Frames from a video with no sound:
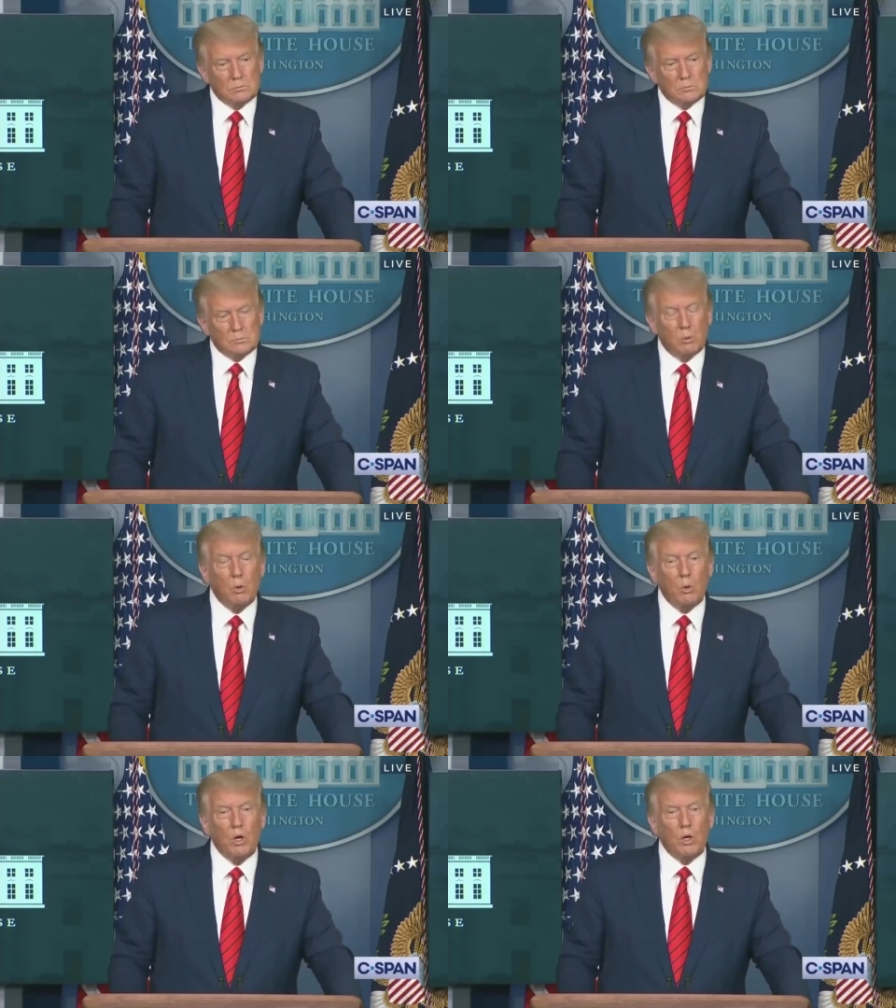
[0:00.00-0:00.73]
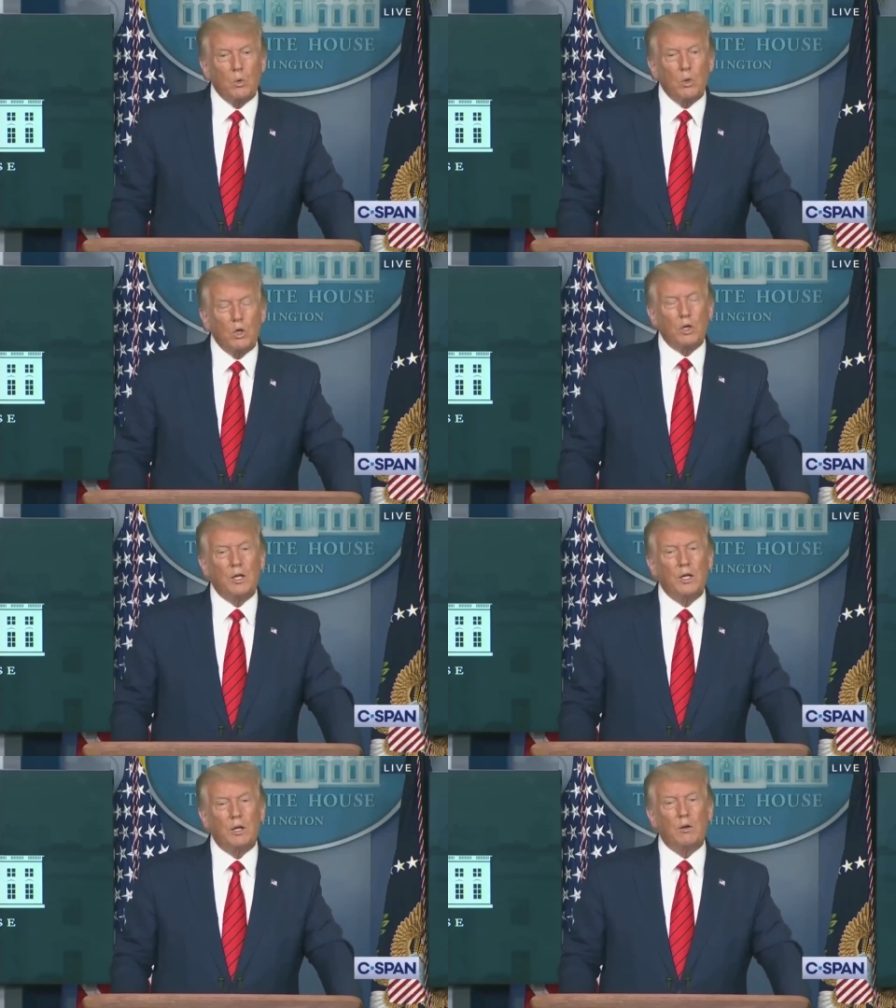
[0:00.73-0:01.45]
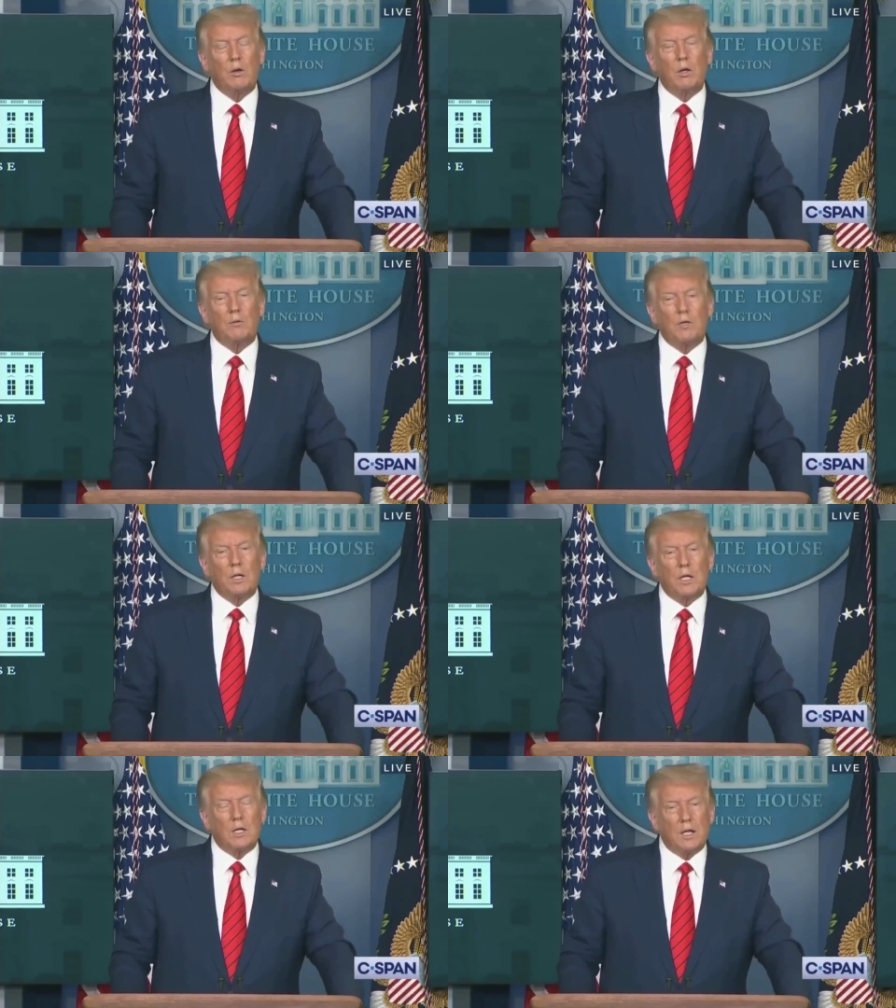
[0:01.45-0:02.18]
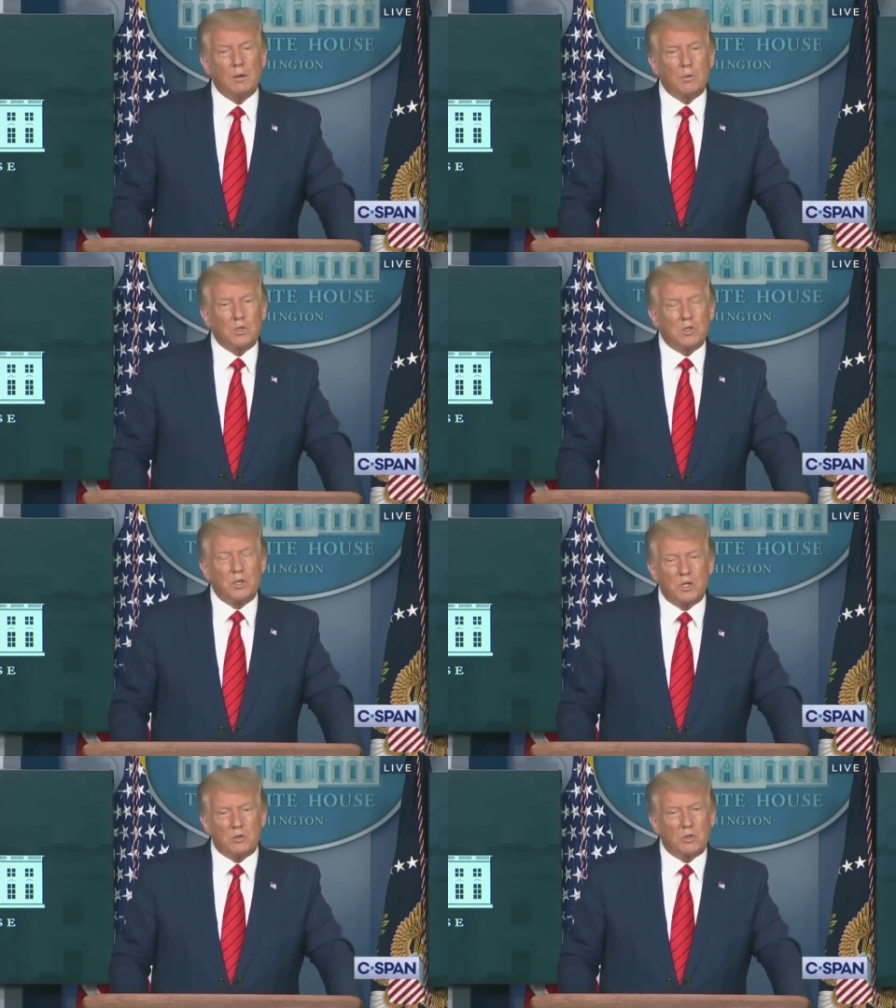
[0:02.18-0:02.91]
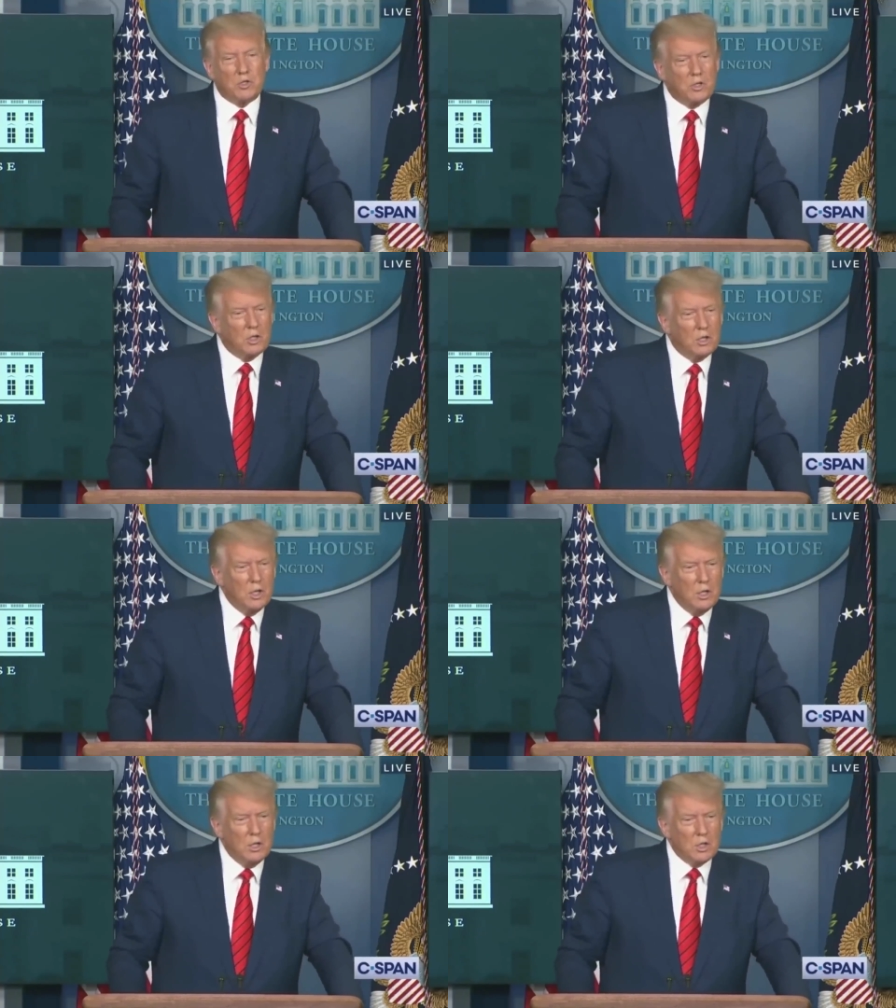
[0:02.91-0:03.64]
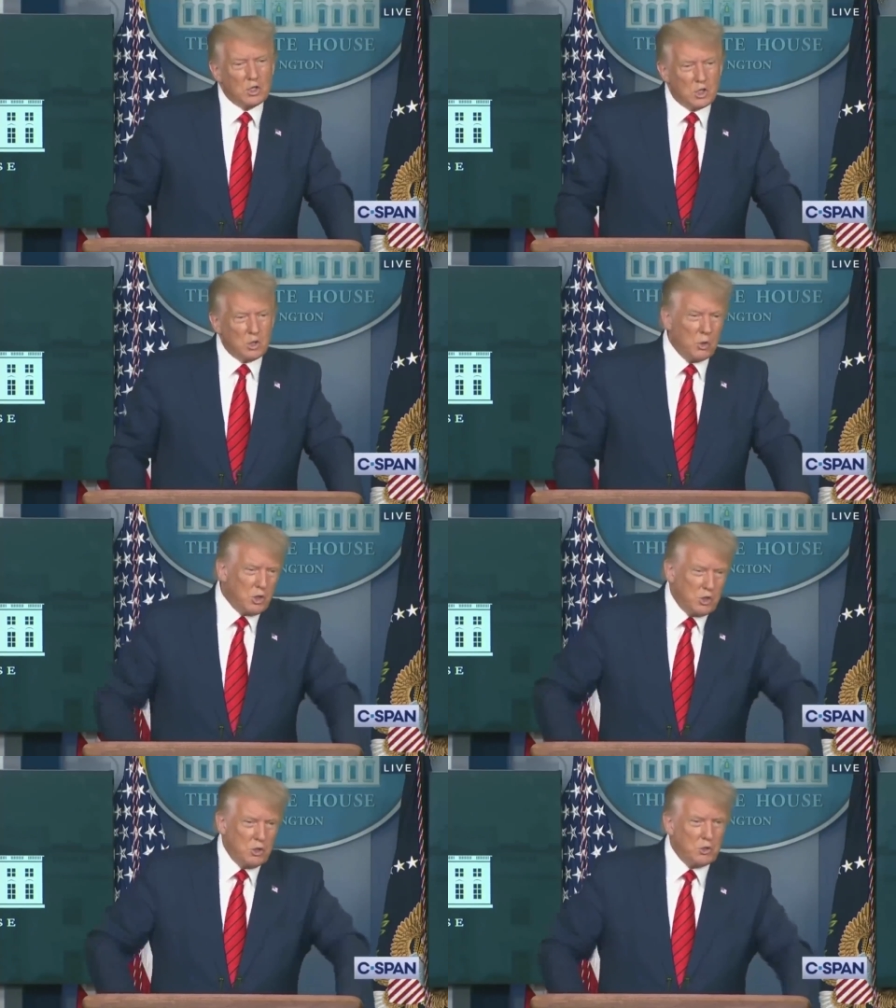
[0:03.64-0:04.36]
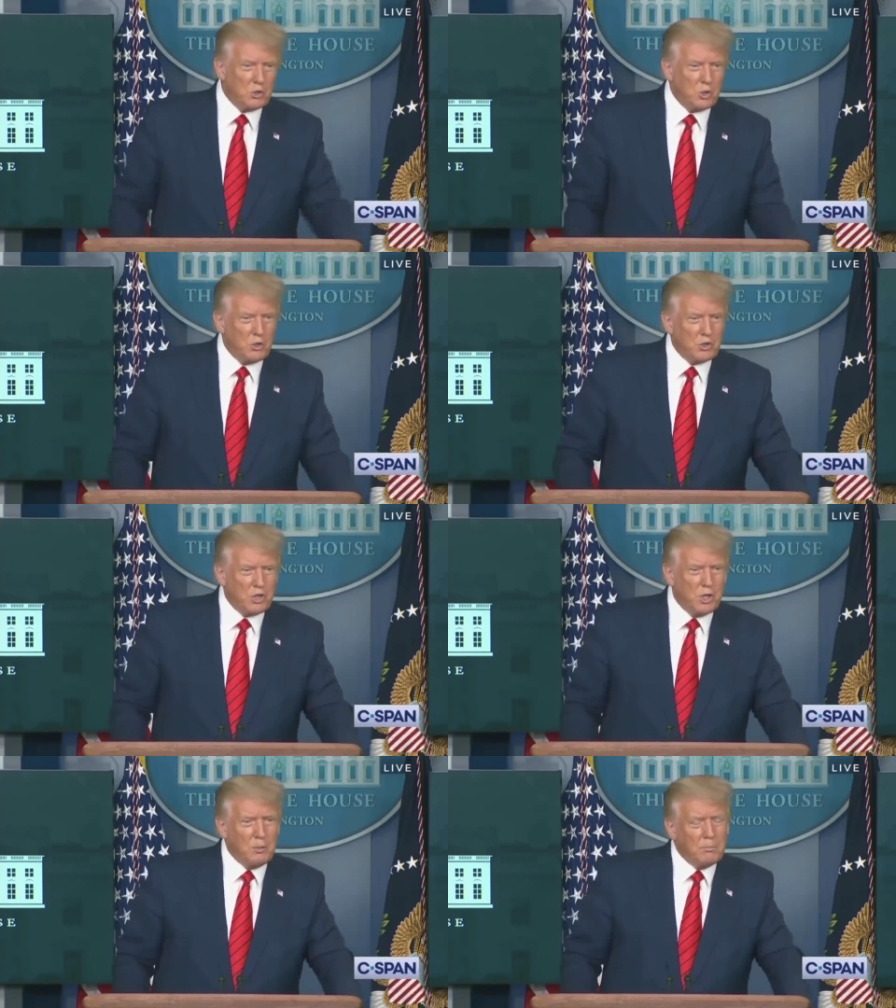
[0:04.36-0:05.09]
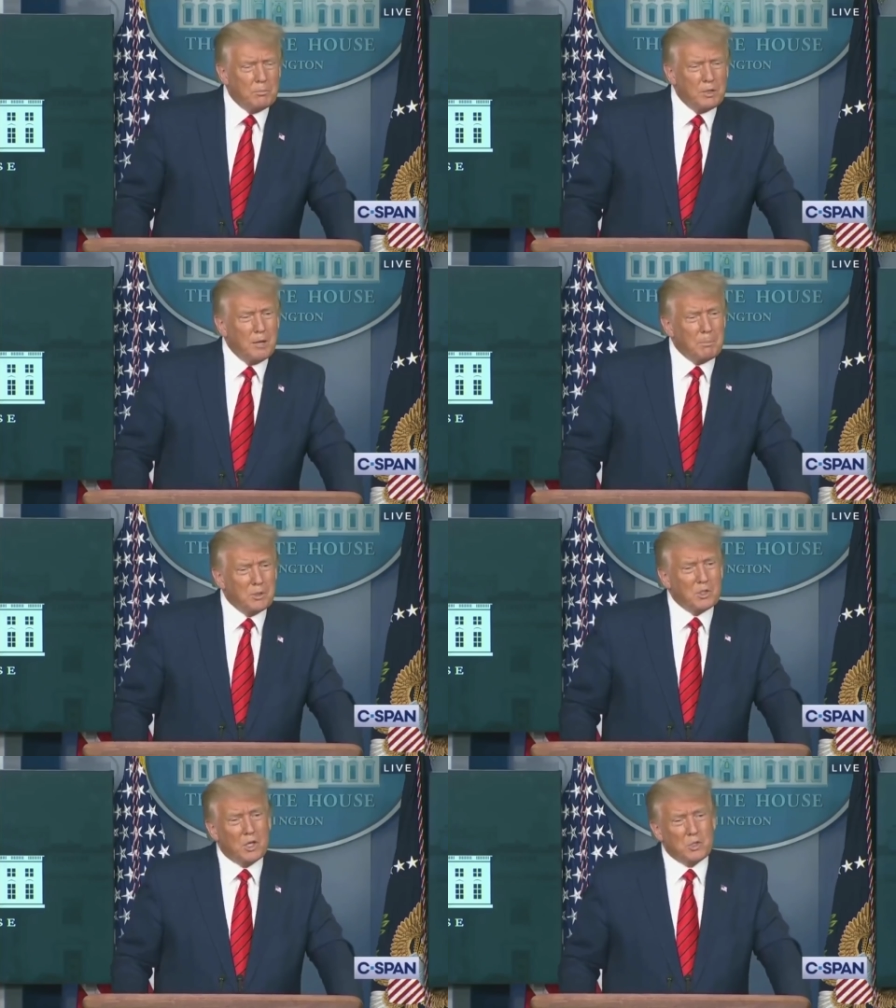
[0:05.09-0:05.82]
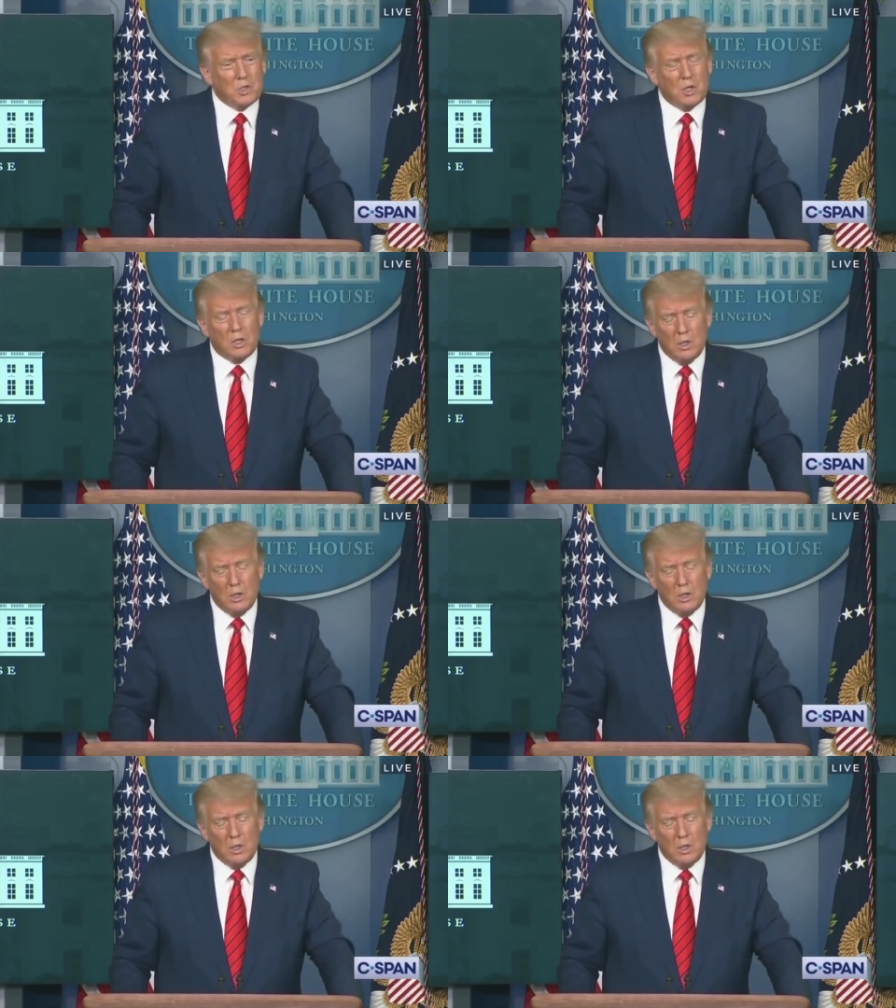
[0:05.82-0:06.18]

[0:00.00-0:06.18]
Uh, we're, we're looking at all of it. Uh, that was an interesting situation. You saw the same tape as I saw,